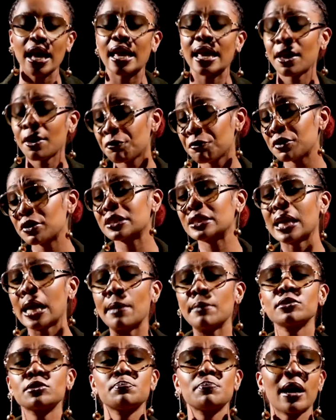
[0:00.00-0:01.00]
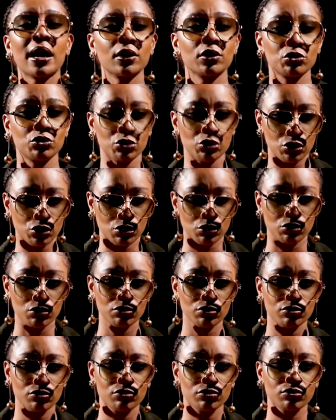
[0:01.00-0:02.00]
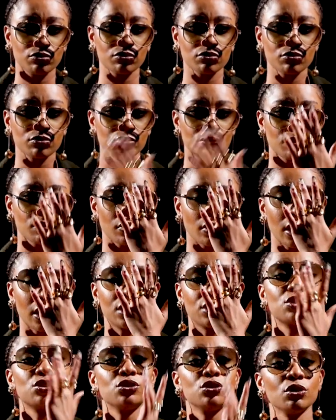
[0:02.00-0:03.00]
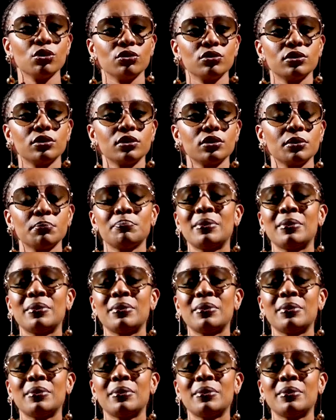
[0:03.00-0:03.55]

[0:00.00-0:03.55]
If it comes back to you, it's yours.